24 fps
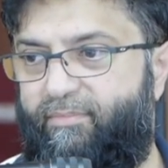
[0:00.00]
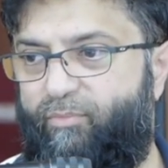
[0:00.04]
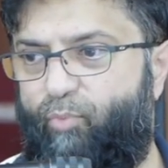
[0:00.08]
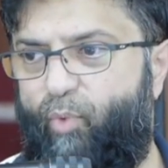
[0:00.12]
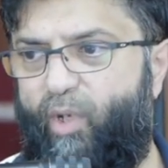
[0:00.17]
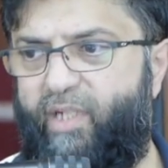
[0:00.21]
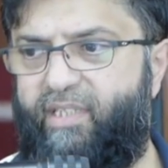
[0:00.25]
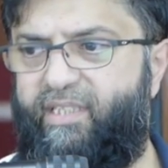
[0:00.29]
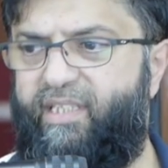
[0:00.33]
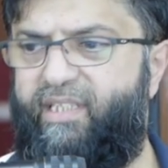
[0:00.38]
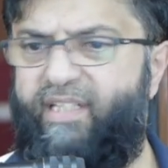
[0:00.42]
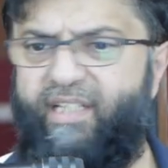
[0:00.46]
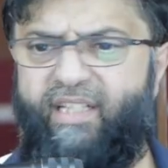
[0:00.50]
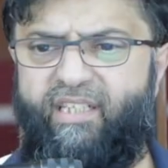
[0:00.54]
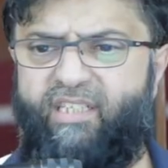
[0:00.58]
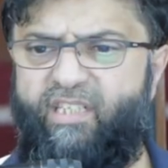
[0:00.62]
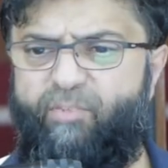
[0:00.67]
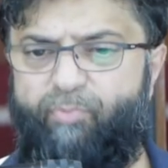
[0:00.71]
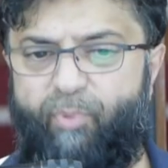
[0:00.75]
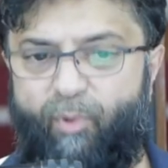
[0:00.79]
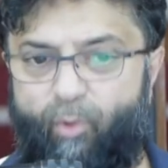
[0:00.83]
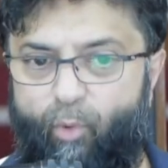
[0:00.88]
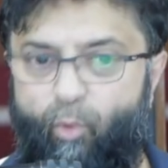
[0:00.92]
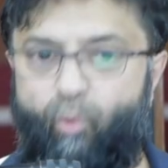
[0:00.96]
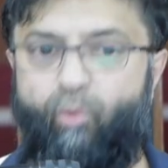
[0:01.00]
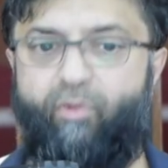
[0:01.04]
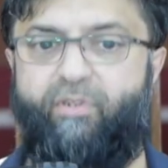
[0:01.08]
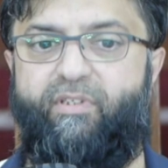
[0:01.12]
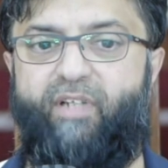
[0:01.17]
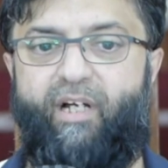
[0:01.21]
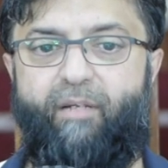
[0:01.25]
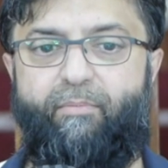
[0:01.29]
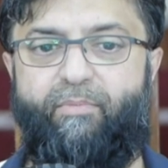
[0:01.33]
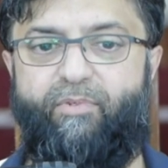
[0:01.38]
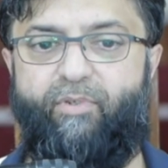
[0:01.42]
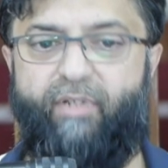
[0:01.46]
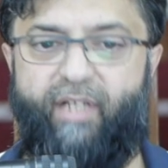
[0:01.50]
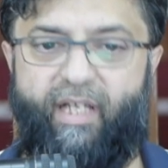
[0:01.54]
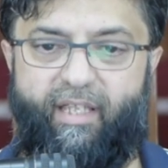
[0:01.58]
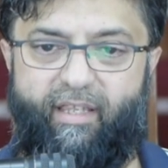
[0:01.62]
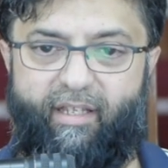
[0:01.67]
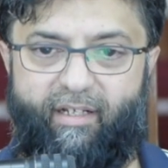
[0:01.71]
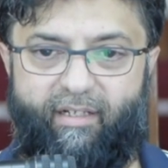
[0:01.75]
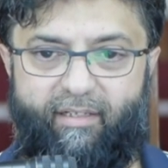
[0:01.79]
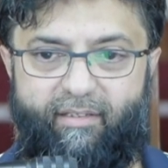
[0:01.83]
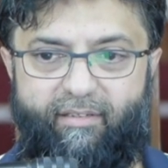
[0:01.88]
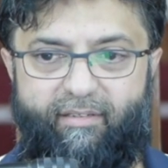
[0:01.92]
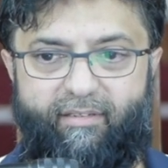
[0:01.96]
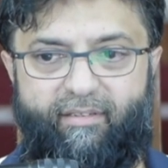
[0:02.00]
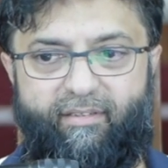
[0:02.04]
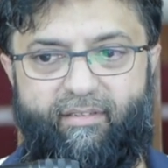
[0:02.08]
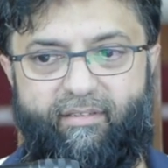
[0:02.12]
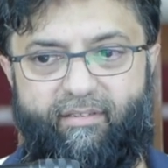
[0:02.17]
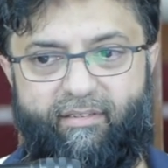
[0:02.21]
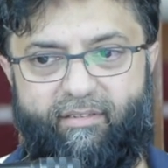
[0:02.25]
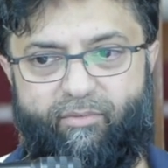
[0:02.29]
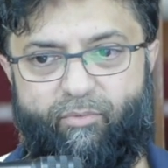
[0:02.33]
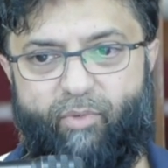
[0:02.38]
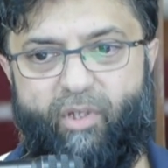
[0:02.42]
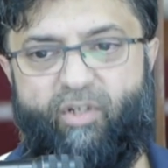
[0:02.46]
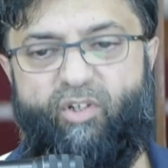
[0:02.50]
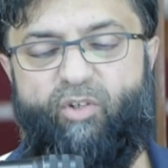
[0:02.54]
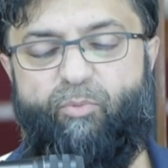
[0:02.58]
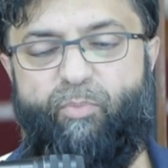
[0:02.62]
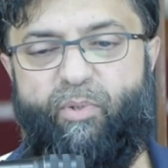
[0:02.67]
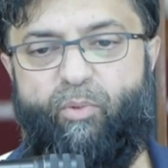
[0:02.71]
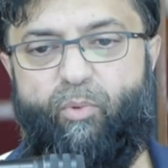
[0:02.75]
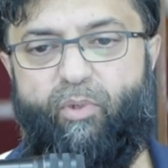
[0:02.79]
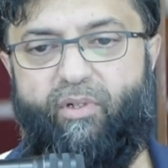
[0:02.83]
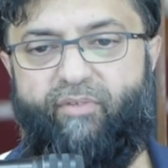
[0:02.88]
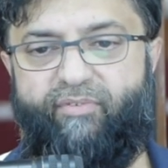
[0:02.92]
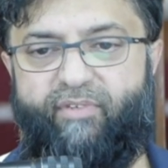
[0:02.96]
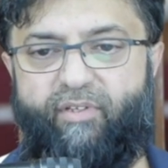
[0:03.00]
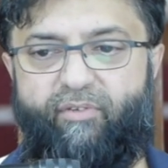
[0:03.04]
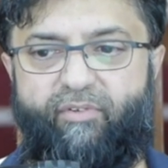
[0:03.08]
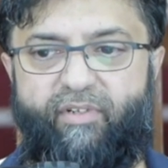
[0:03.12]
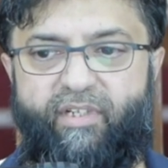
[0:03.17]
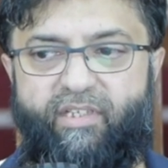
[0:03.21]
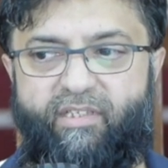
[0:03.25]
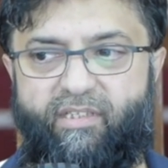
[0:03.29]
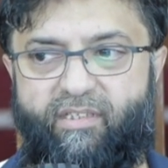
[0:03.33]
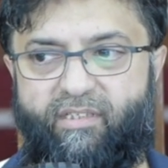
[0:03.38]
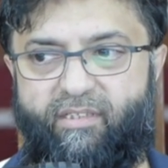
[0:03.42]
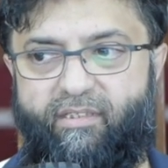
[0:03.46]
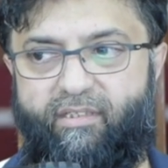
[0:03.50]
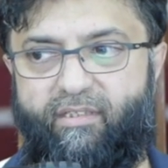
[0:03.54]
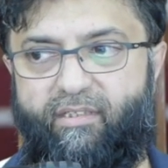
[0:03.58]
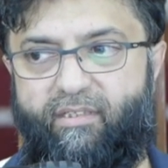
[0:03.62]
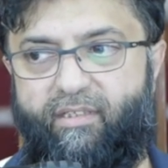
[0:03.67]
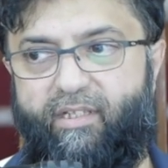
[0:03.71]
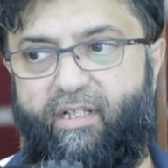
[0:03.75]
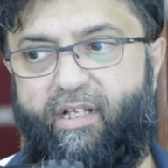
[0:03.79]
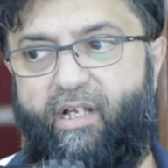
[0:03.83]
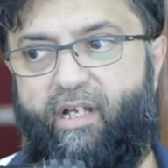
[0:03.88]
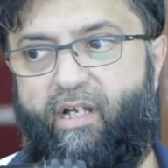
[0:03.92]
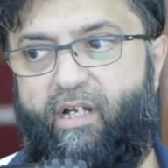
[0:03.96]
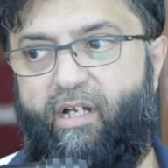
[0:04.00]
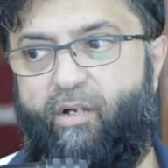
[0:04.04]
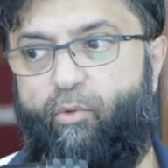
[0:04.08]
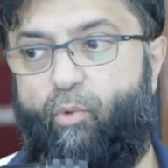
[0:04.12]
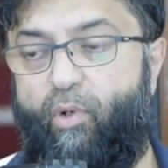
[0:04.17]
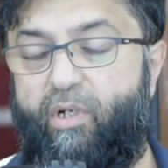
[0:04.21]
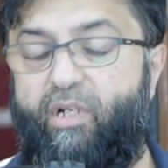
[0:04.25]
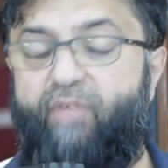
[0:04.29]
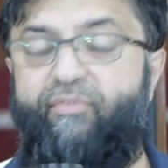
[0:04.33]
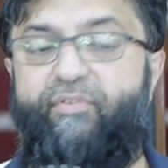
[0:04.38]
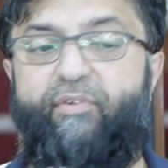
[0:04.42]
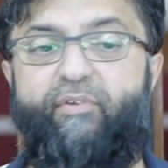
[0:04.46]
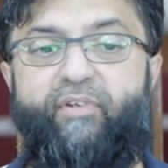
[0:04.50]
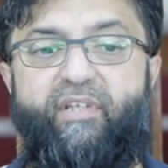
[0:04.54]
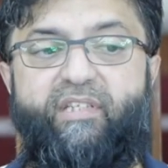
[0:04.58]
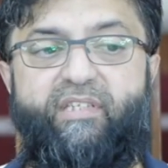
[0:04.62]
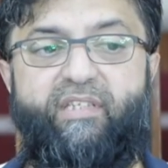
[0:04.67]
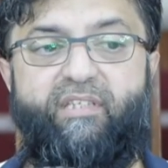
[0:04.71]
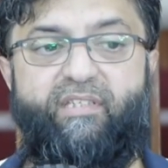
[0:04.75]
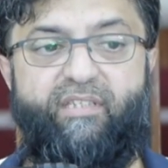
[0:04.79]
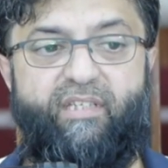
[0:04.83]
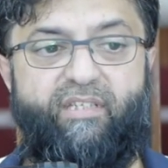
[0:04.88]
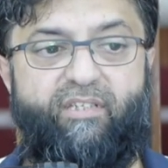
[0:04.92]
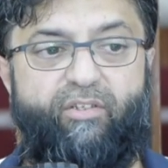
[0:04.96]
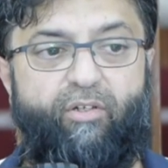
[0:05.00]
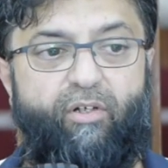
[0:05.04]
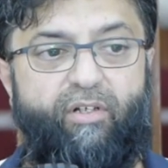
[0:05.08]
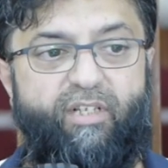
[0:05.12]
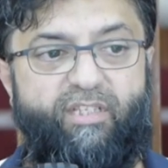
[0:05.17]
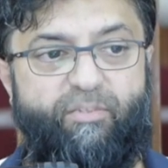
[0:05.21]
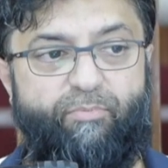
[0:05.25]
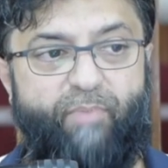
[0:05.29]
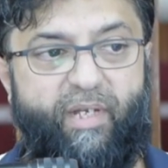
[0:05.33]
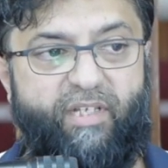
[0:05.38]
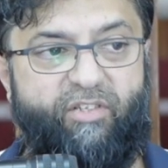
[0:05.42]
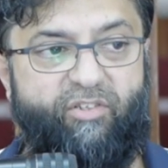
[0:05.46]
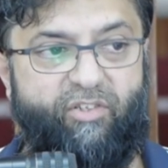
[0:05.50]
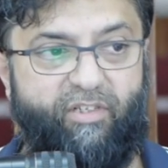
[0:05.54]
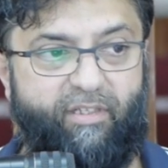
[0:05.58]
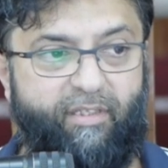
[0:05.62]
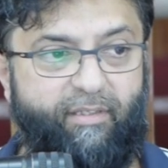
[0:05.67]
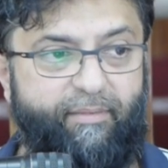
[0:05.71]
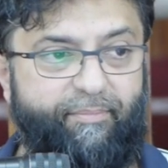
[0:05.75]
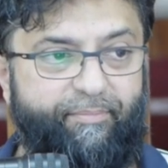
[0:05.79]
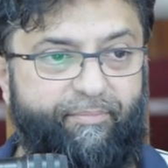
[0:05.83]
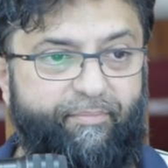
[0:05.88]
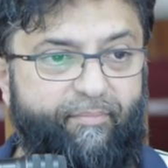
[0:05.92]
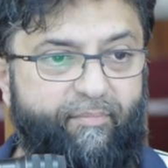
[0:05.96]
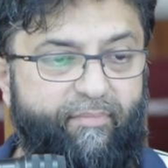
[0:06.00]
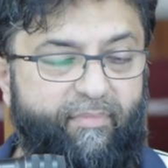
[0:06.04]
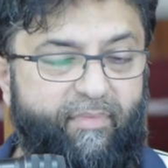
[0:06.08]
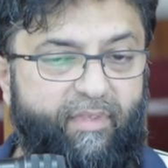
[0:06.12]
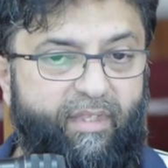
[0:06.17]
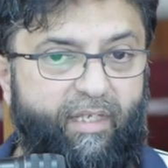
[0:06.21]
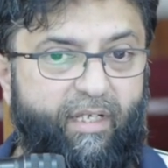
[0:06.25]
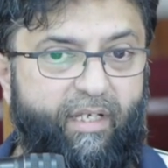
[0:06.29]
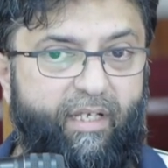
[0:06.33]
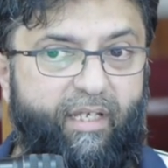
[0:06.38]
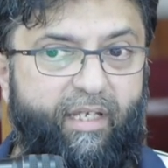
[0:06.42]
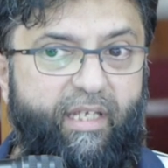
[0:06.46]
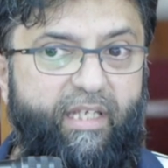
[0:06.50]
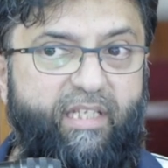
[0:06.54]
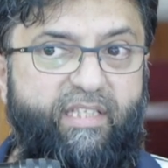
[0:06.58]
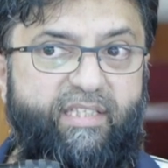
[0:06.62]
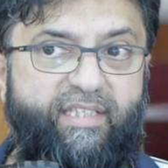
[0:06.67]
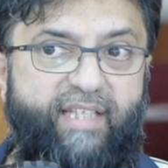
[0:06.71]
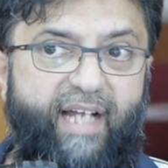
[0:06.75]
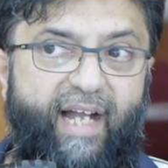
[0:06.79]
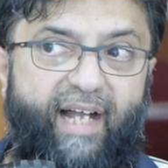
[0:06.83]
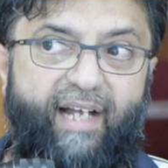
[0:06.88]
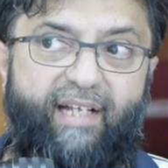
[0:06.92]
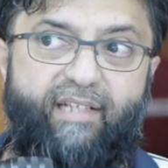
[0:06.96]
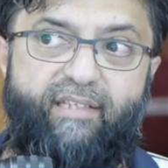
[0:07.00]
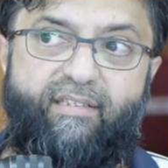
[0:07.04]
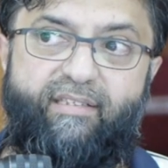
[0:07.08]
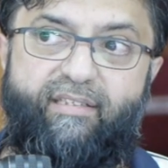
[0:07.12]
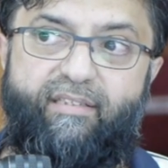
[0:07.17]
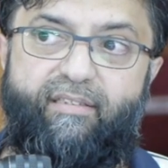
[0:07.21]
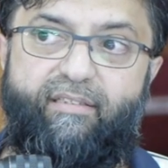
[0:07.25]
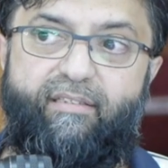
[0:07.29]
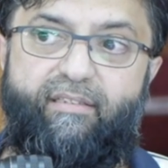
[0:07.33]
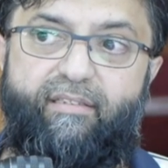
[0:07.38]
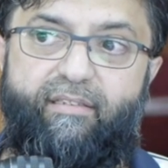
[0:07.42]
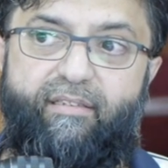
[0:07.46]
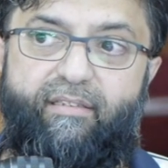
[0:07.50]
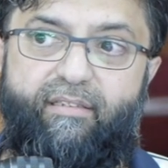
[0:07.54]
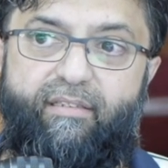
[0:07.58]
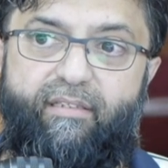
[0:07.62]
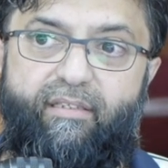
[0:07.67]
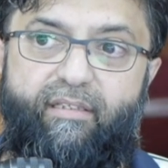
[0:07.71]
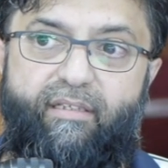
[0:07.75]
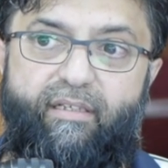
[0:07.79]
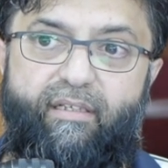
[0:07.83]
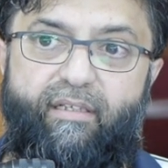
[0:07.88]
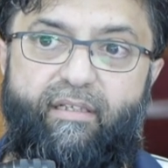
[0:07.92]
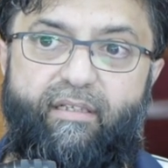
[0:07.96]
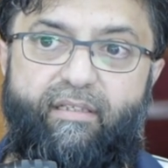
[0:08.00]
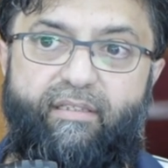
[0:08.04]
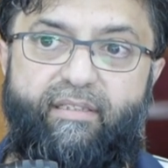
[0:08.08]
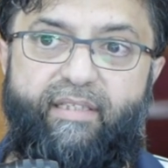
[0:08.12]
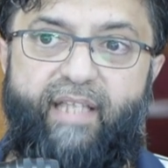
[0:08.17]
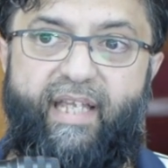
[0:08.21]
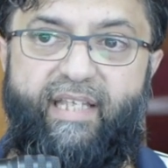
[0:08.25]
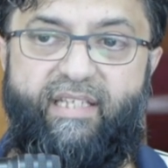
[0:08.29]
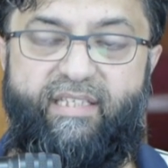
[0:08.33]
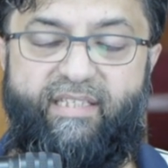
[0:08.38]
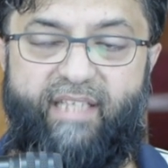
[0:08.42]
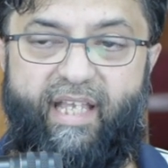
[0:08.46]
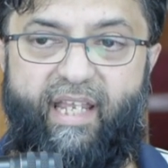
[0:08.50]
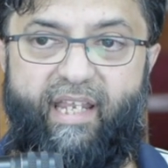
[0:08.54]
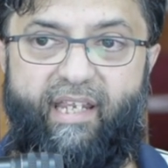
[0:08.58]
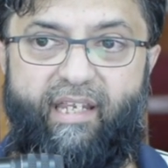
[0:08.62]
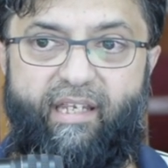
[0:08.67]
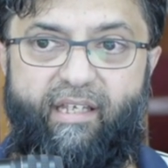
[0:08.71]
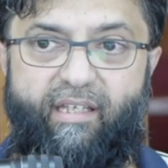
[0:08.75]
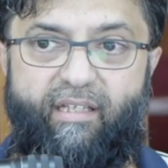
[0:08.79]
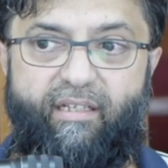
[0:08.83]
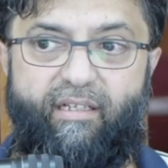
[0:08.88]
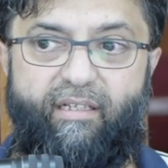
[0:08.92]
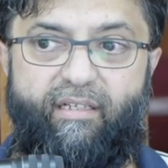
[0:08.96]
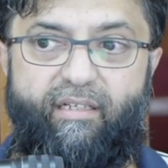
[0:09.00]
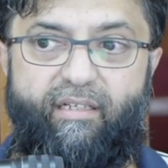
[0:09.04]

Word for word: Why didn't he just put all time together? What could be one of the reasons? One of the reasons the scholars mention is that they say